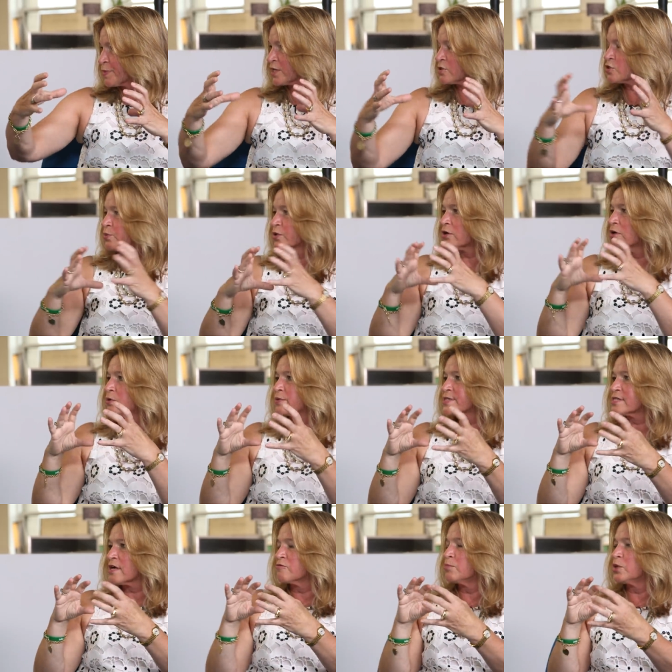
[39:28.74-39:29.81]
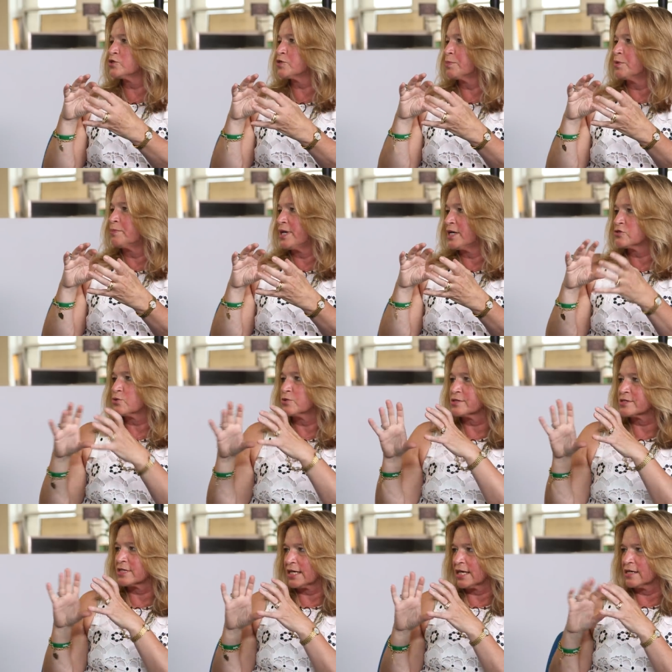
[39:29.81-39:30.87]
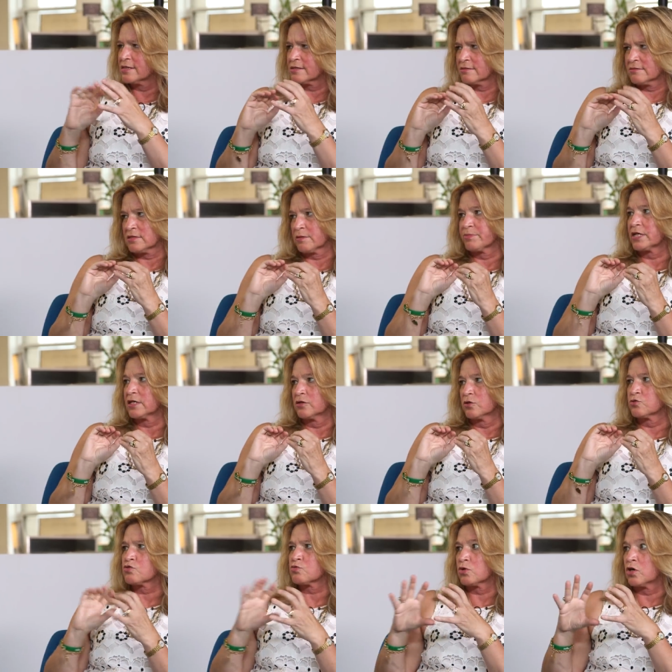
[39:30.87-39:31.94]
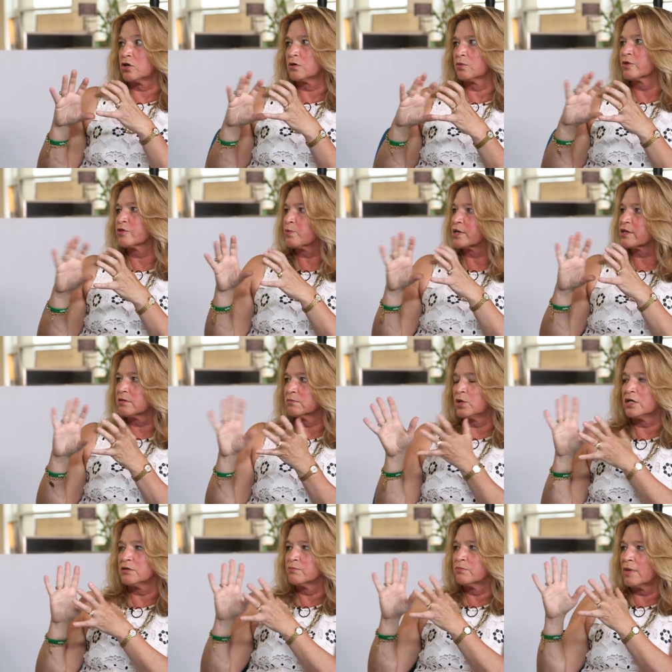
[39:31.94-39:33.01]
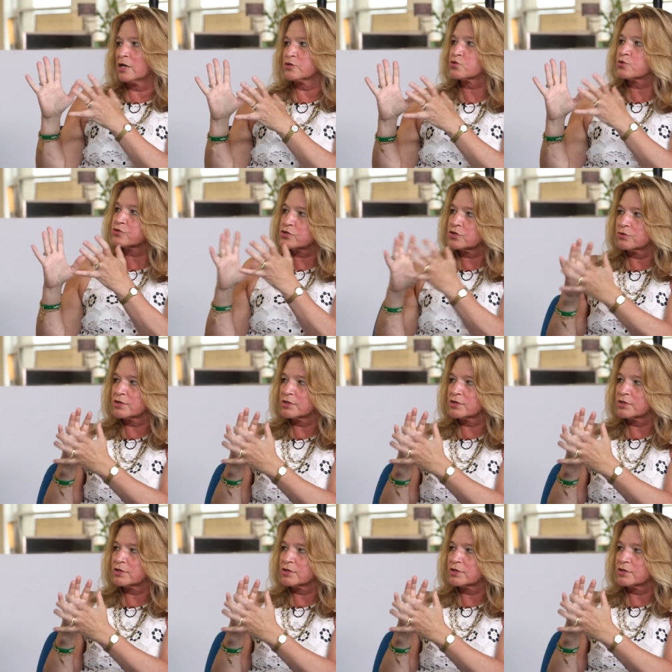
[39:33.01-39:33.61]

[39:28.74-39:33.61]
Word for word: because you want to always have multiple modules in case something goes wrong with one of the mo modules.